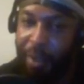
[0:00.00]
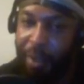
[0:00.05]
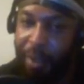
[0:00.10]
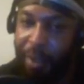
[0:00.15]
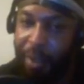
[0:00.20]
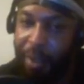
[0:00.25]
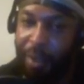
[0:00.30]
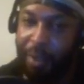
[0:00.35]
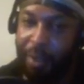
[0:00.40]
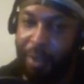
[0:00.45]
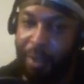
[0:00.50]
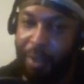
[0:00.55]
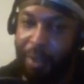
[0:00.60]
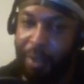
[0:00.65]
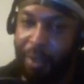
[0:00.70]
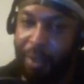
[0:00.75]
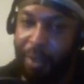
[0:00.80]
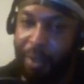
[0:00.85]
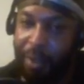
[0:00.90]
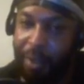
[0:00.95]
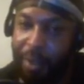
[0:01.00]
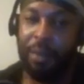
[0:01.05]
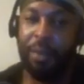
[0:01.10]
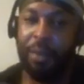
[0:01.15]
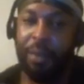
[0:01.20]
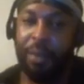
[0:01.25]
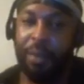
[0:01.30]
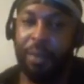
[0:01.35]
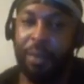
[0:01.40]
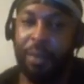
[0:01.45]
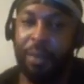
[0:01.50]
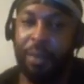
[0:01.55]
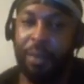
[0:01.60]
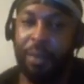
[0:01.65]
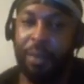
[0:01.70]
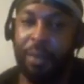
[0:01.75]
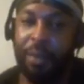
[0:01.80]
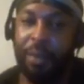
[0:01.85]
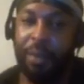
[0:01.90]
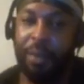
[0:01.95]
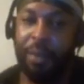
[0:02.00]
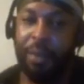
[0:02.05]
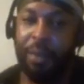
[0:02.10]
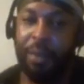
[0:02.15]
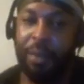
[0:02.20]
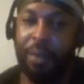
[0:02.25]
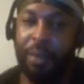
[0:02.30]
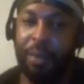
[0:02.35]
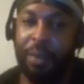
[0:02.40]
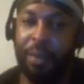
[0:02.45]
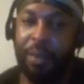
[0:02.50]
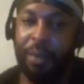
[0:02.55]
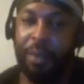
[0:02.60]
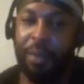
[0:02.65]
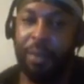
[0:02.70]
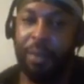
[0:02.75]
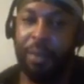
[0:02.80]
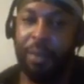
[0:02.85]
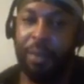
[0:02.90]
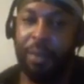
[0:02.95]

The person shown says nothing.